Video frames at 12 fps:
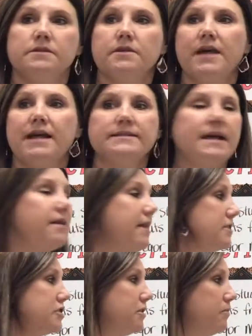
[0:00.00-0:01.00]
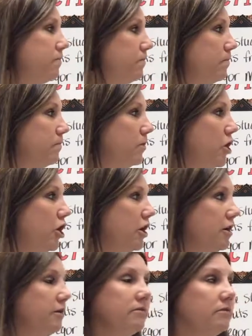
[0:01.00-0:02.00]
So that's how that should
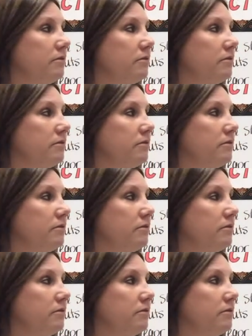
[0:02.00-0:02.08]
look.